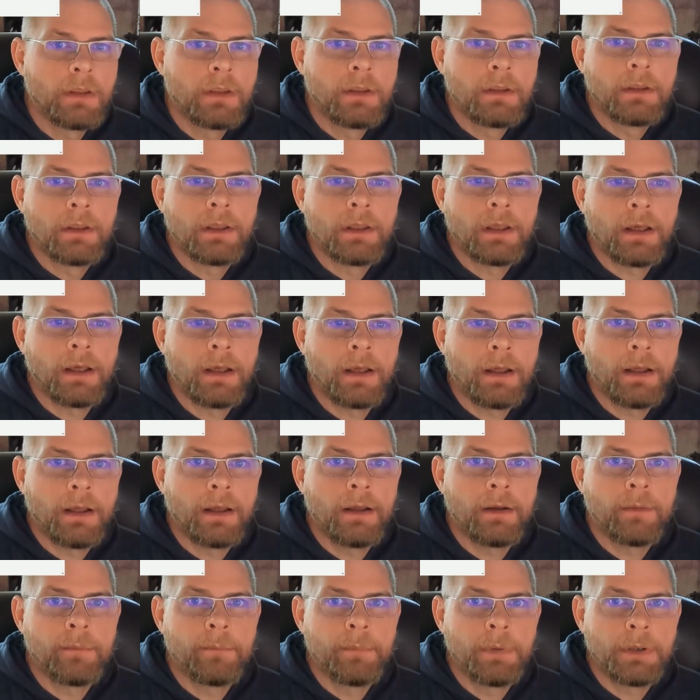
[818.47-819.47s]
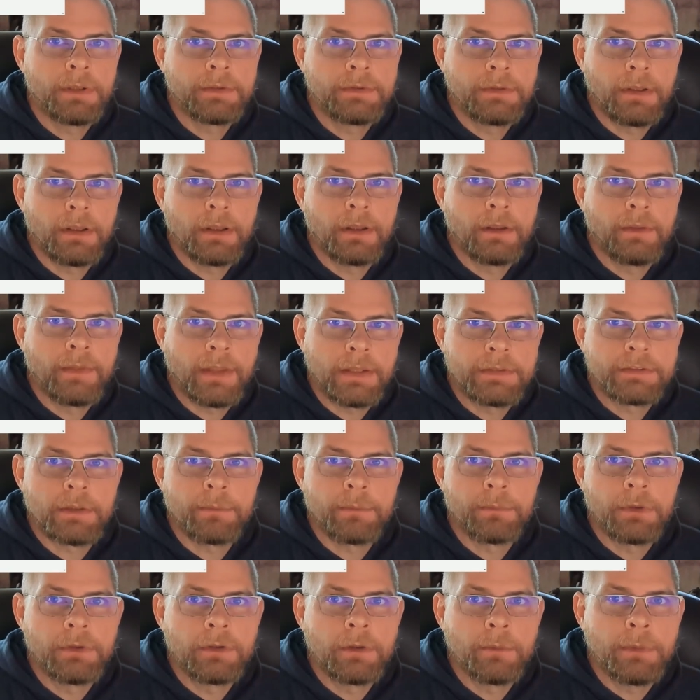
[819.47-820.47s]
but that's
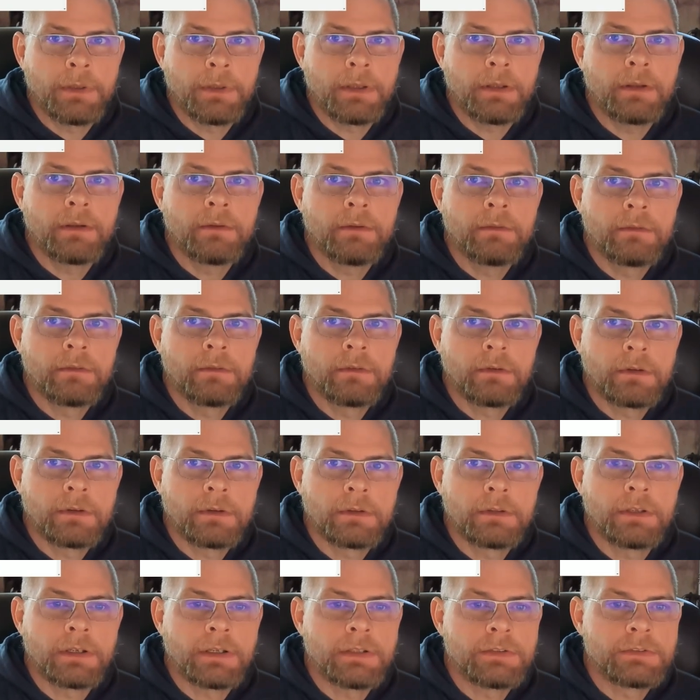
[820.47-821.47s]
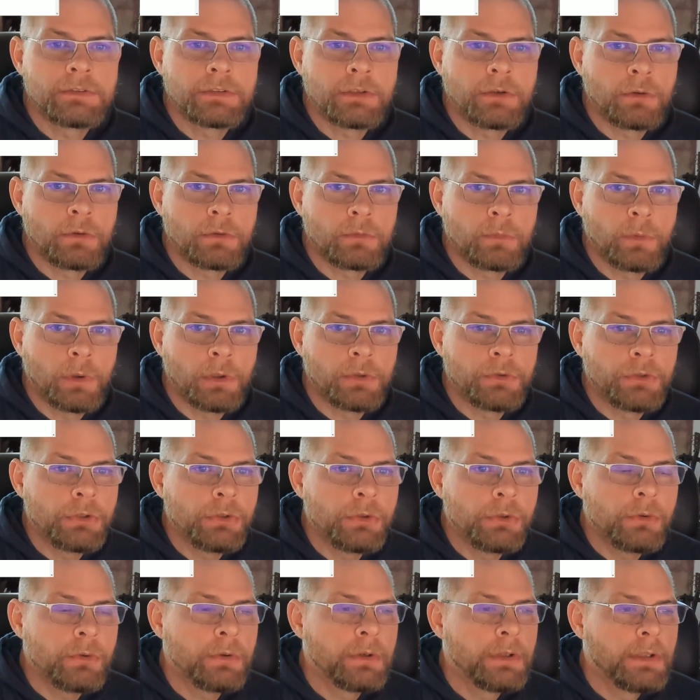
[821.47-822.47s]
something to consider as well
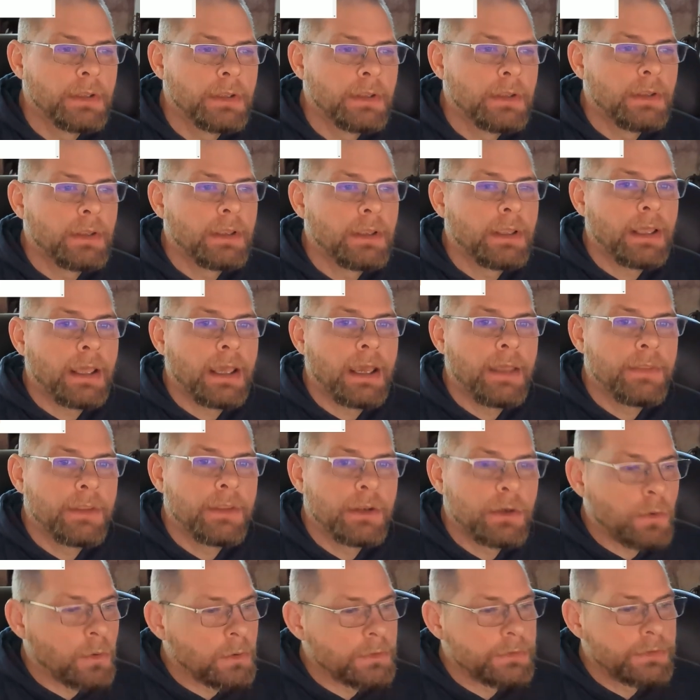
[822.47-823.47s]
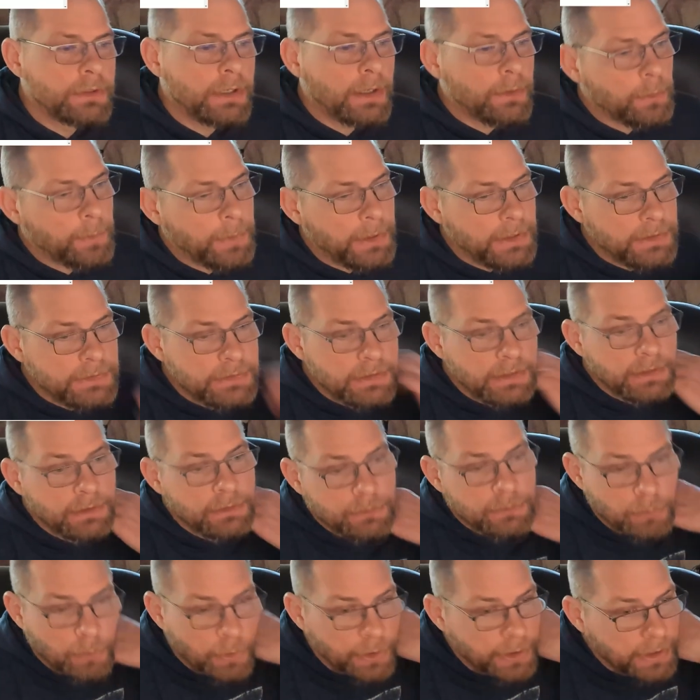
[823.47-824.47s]
too. And then of course the other piece
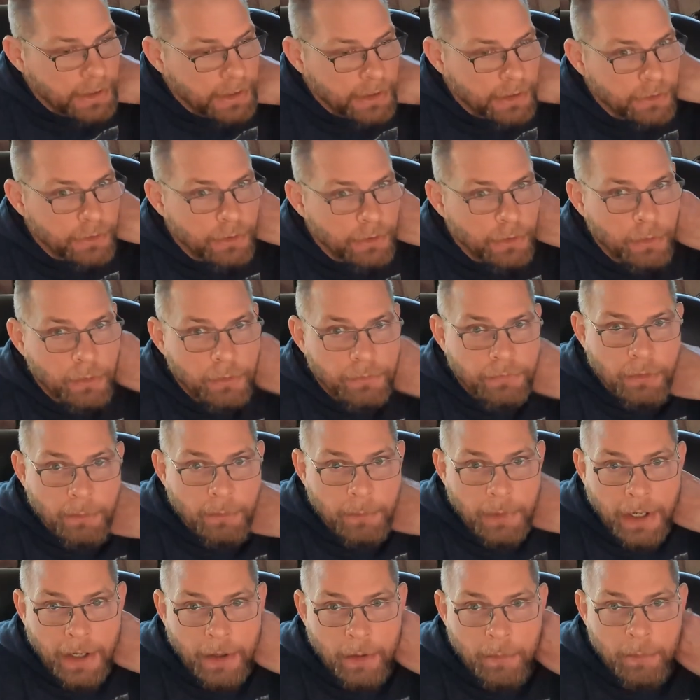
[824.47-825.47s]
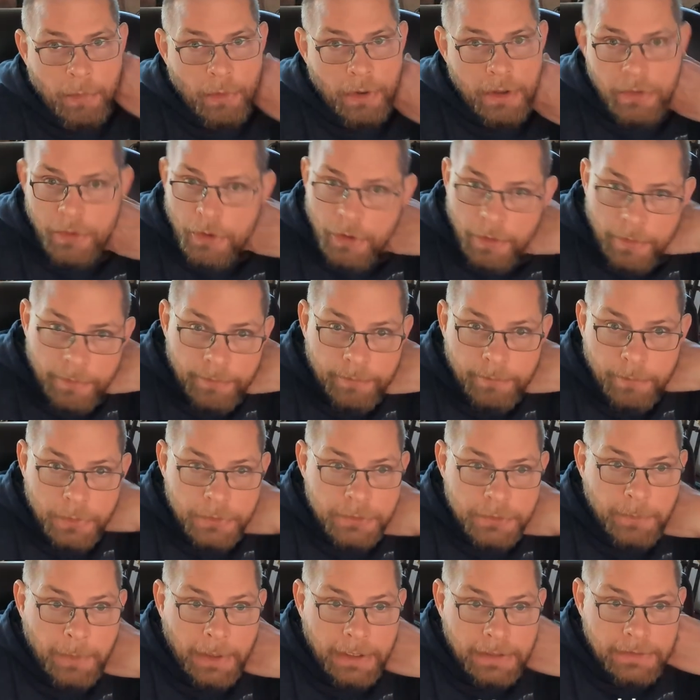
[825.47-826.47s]
is, what are you going to do from an air breather
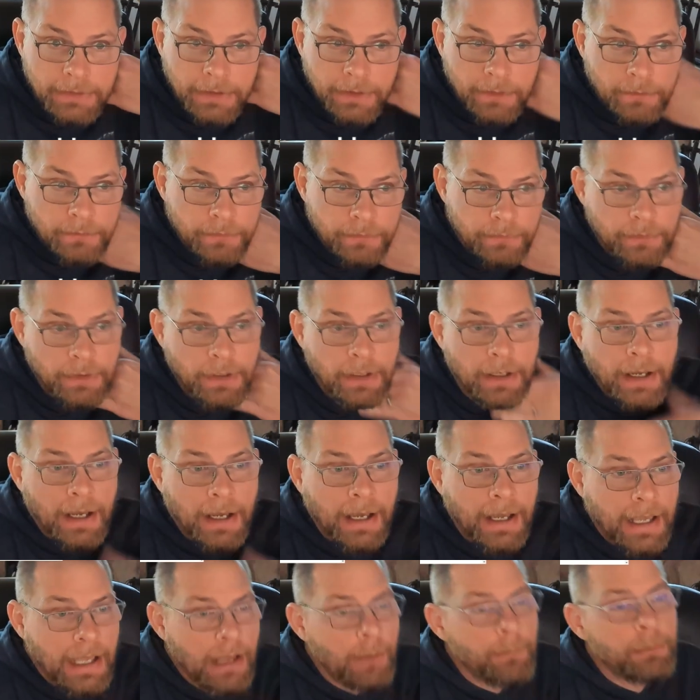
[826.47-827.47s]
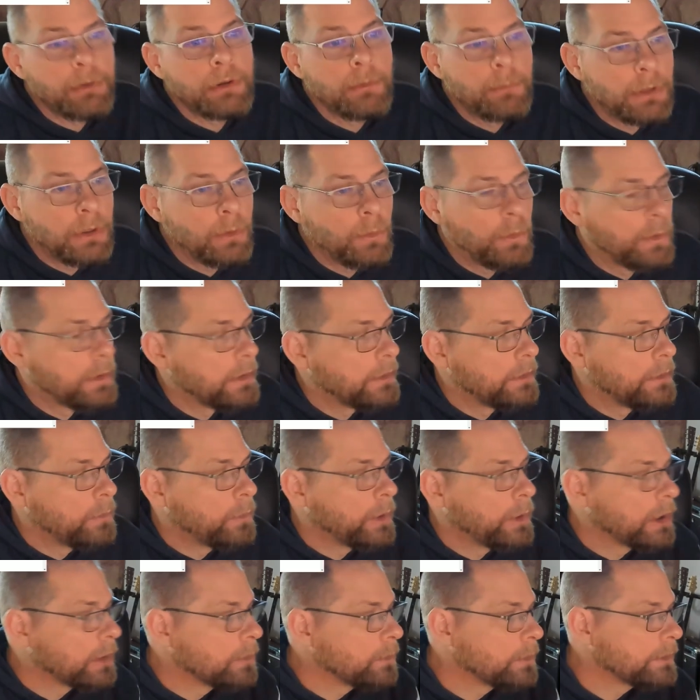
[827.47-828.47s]
perspective? I happen to be one of the
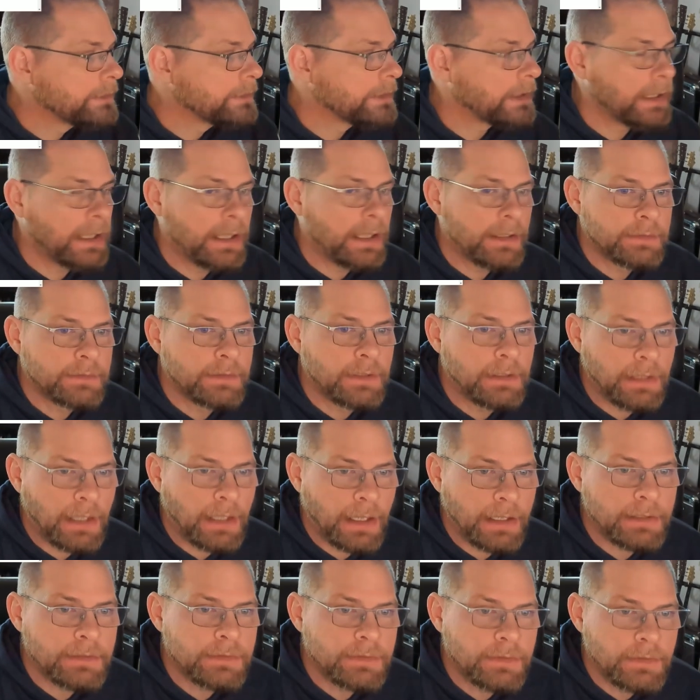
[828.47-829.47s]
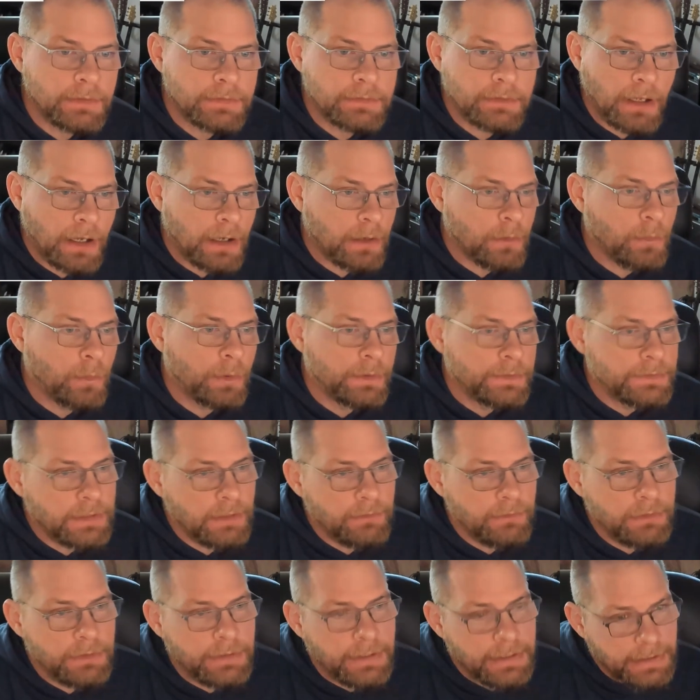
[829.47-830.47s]
weird ones, I guess, that likes the stock
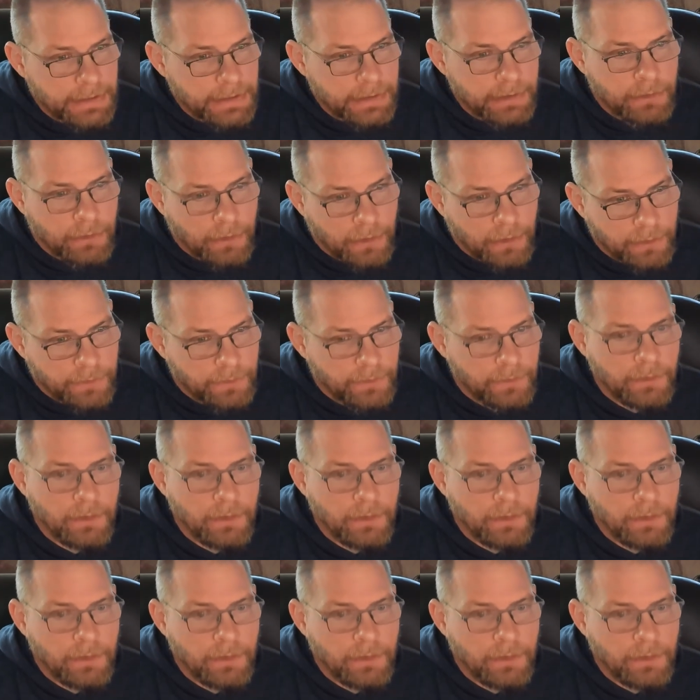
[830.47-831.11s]
117 on